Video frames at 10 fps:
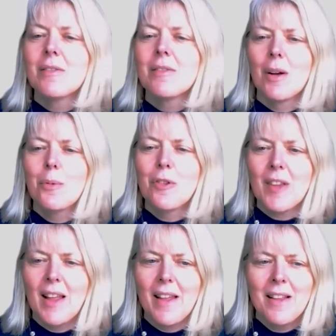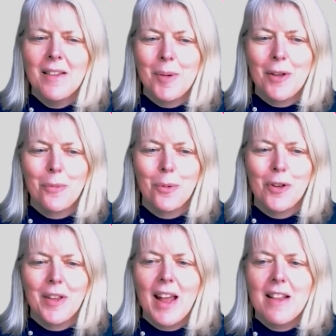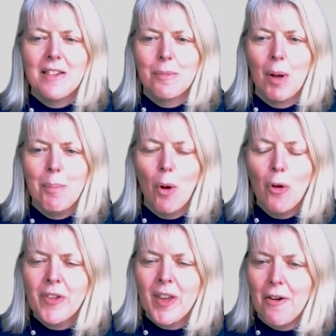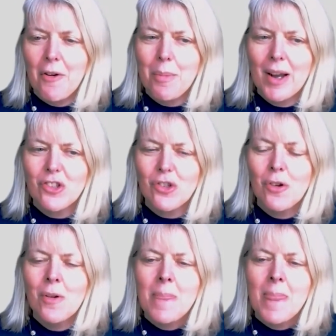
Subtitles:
I would say this because one of the guests is my boss, Karen Bradshaw.